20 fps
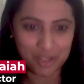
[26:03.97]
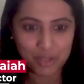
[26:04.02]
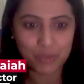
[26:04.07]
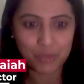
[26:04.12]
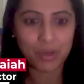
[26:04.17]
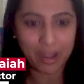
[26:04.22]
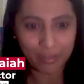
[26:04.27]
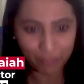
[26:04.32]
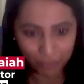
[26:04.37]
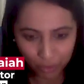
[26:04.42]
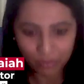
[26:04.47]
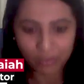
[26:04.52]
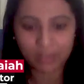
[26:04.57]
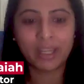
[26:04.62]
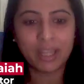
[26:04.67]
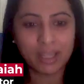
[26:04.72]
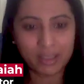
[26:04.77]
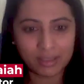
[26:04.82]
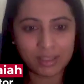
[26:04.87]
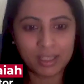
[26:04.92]
You have to
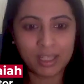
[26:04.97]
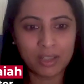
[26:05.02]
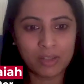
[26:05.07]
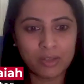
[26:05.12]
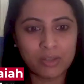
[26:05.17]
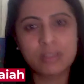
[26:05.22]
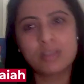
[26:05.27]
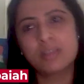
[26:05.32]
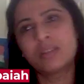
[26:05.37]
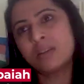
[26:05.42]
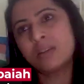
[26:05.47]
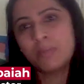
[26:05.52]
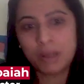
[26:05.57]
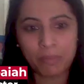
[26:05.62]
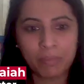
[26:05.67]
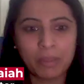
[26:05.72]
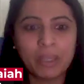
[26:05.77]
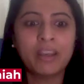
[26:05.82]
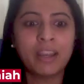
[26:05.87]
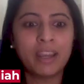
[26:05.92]
create the ecosystem and
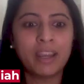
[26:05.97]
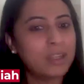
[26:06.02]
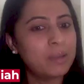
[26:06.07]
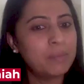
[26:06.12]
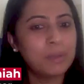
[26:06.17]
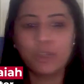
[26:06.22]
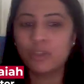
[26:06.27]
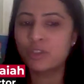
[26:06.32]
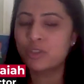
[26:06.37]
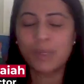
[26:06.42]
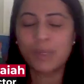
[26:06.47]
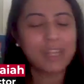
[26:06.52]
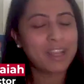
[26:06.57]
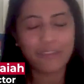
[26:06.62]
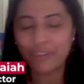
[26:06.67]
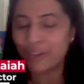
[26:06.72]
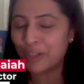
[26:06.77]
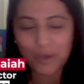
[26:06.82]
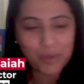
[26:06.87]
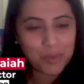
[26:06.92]
be ready, because we
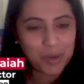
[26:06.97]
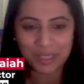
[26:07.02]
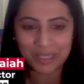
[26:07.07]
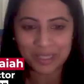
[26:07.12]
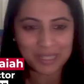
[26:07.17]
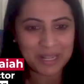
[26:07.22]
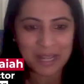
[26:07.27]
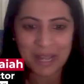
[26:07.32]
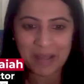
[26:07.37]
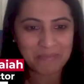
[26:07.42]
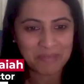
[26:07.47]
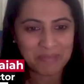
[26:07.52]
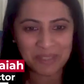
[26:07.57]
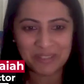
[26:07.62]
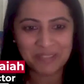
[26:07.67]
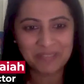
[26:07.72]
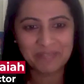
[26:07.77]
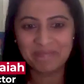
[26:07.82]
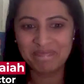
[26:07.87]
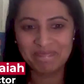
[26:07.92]
never know what can happen.
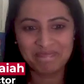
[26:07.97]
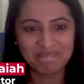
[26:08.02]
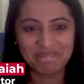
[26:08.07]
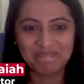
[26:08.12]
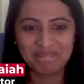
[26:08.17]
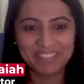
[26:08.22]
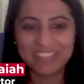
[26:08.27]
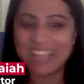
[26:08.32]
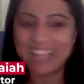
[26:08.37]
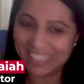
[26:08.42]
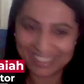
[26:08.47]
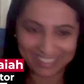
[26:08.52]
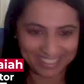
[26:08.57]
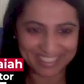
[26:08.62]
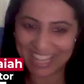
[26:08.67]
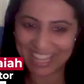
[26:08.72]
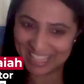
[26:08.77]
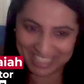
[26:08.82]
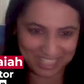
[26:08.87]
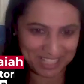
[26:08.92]

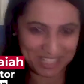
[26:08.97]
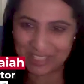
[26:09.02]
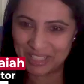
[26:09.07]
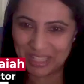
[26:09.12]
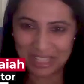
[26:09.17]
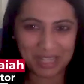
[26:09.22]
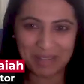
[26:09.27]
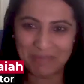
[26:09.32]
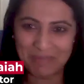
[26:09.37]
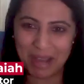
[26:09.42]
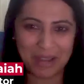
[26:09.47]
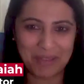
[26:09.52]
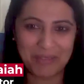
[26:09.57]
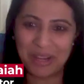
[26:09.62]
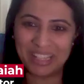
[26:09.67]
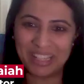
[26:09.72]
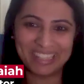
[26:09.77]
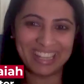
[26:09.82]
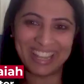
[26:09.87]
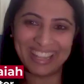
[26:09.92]
That's really my
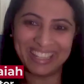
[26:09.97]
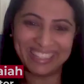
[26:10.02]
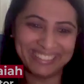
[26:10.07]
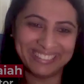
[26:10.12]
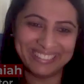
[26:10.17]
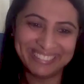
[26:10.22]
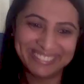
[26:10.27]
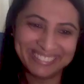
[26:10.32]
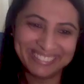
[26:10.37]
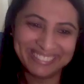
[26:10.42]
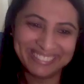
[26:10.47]
one line.